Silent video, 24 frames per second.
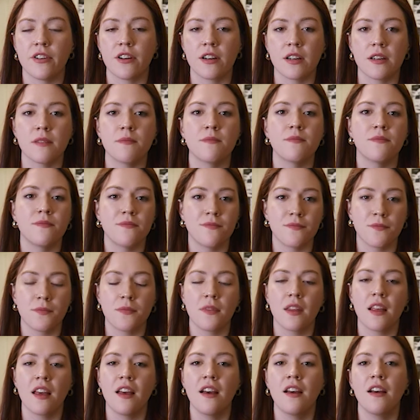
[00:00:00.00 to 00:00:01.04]
very
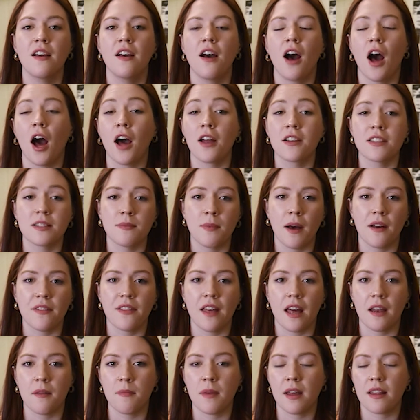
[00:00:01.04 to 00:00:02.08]
honest about
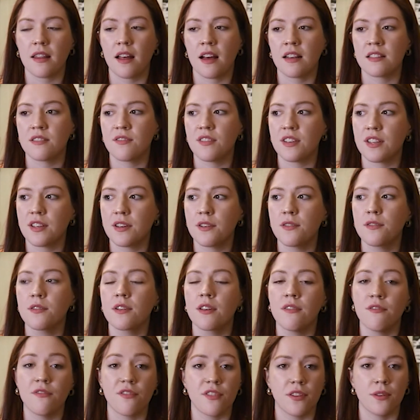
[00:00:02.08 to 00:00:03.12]
that in my last video,
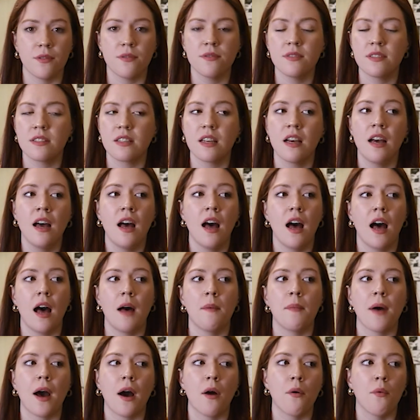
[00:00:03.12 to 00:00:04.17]
confused
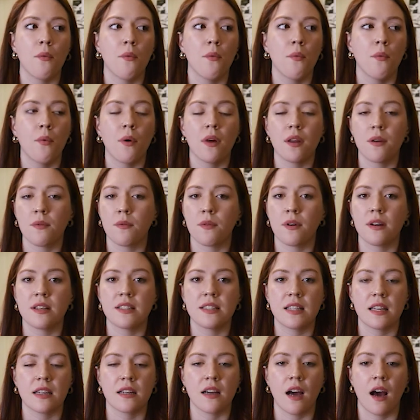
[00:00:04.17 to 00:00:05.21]
about what it
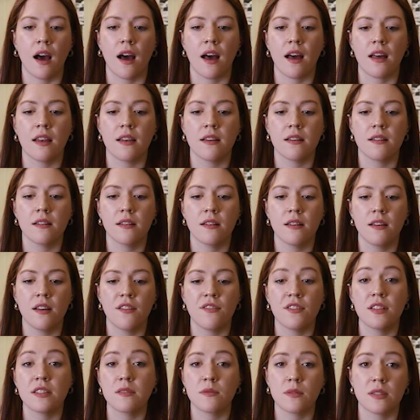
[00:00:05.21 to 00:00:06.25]
was that God,
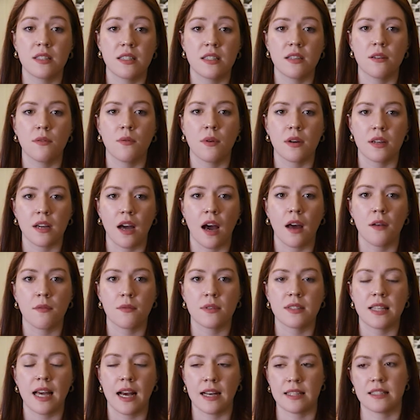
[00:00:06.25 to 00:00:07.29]
if this was still what God
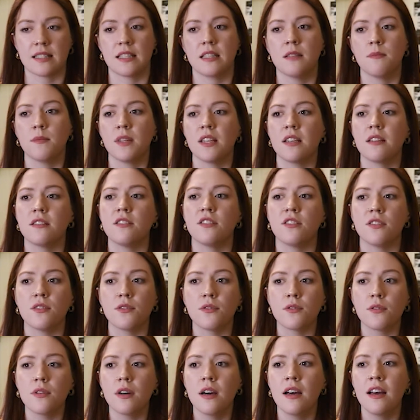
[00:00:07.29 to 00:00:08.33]
was asking me to
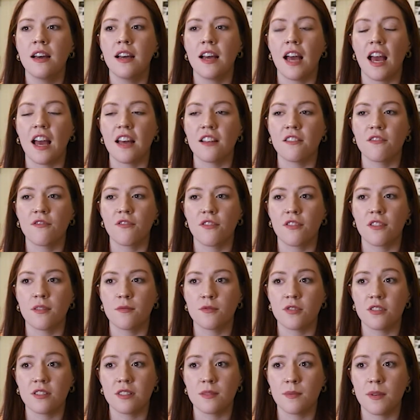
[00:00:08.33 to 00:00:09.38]
do, and for them
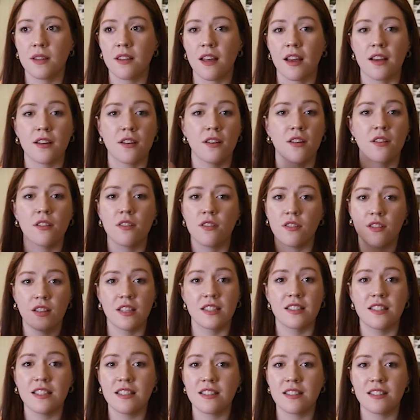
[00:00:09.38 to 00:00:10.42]
to just be like,
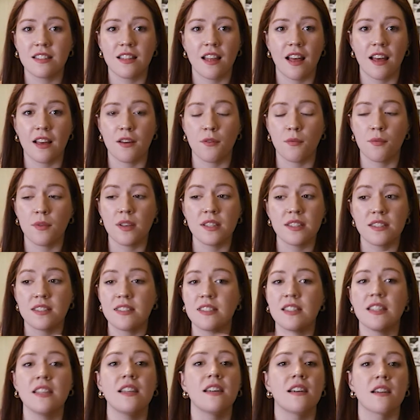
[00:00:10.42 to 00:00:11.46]
this is like, we
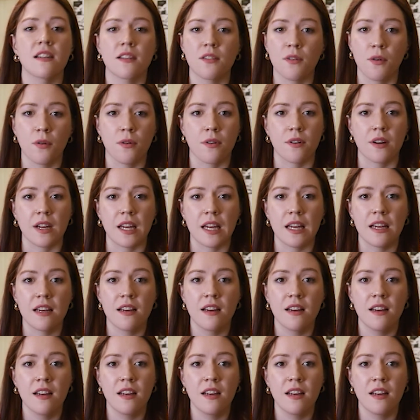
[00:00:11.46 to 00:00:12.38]
see it, Kori.